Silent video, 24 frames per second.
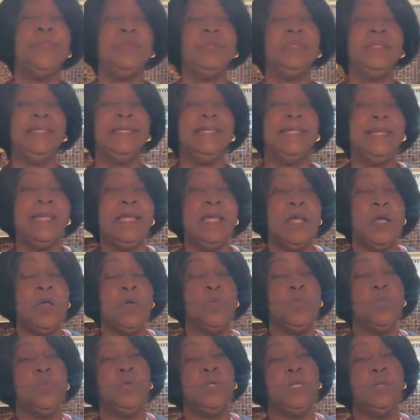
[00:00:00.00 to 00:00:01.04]
plan
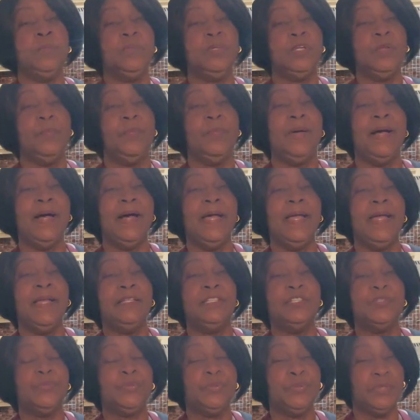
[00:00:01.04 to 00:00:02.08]
out what I'm going to buy
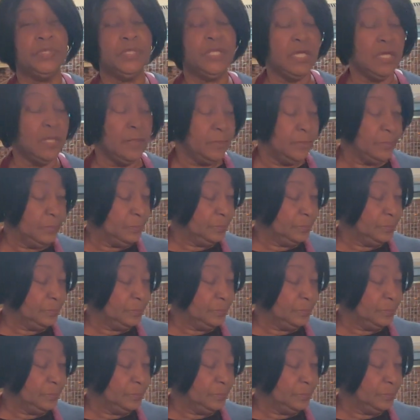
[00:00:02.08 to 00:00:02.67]
to put up.